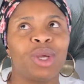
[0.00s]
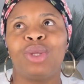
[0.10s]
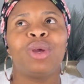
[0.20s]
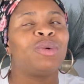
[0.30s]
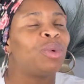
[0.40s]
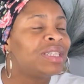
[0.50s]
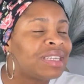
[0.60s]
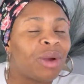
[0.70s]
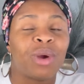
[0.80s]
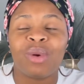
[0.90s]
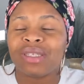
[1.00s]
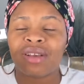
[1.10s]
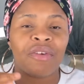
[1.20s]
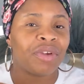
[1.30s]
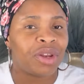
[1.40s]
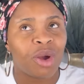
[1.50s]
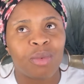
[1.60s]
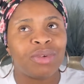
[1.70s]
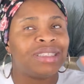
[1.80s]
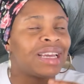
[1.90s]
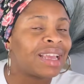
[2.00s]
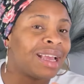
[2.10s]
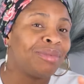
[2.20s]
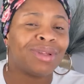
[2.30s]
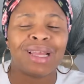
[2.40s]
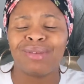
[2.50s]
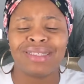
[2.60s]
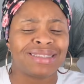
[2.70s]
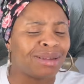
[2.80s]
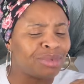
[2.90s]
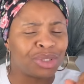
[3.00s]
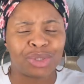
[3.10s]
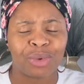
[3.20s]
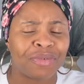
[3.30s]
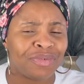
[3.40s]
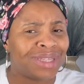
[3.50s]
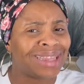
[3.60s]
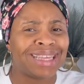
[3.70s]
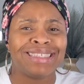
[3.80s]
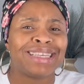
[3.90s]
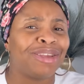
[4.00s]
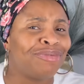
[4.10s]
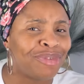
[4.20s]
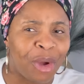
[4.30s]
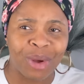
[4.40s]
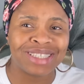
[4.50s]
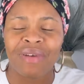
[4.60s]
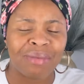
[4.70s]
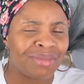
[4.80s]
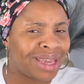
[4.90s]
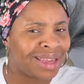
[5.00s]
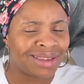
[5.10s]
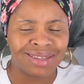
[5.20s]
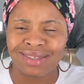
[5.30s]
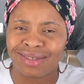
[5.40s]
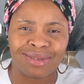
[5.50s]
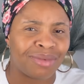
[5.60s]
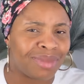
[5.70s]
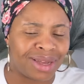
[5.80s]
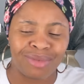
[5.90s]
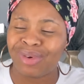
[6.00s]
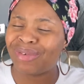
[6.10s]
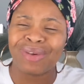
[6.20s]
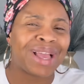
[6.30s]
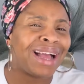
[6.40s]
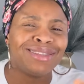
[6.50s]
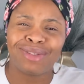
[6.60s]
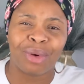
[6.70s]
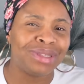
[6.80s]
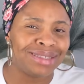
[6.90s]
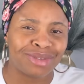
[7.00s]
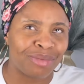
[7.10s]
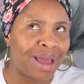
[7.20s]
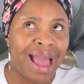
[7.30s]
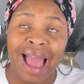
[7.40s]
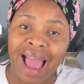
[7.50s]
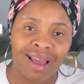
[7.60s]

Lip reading: You know, in winter we're always covering up with jackets, but now this is time to show off the things that you've got. I mean, this is summer. We can't do this summer.